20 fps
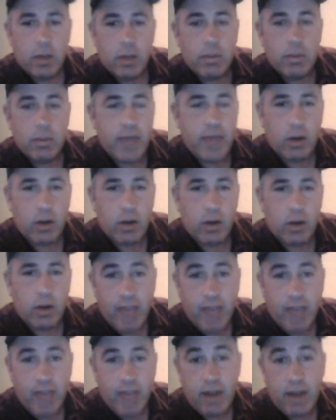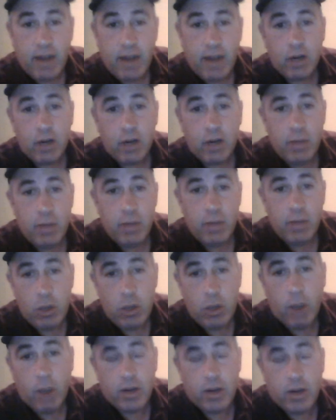They don't like that, and then they're going to beat
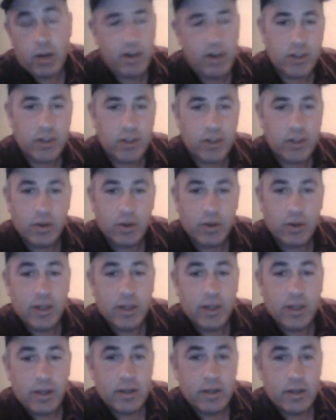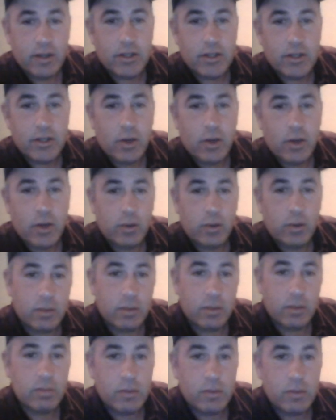you up and arrest you. So
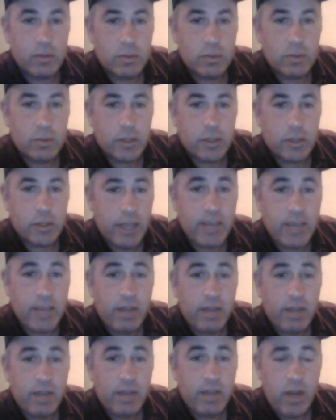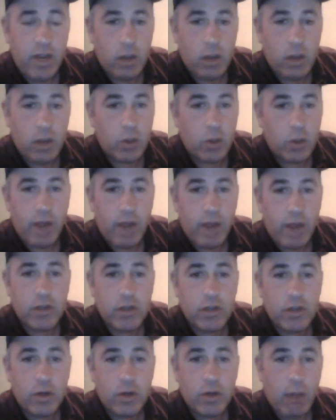keep taking video. Don't ever
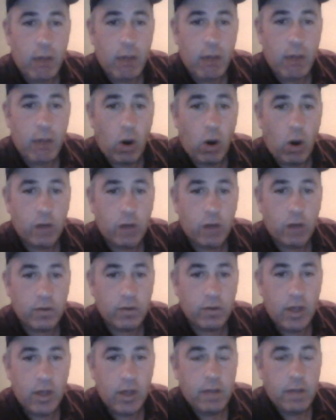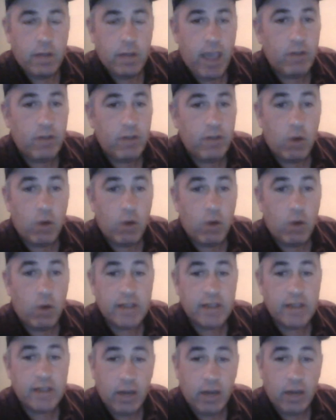turn the camera off. They have no right
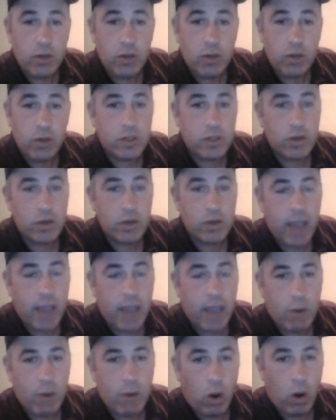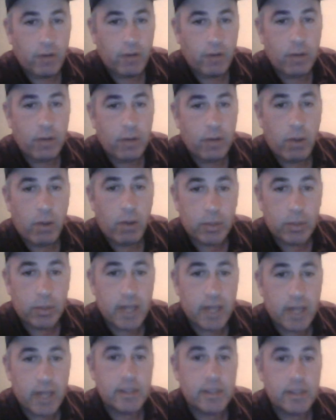to tell you to turn the camera off in a public
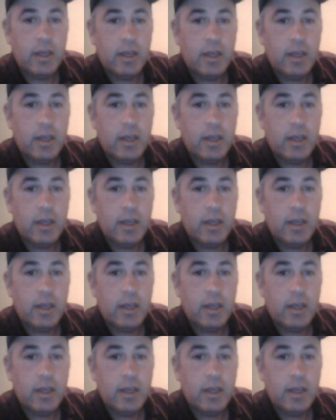place.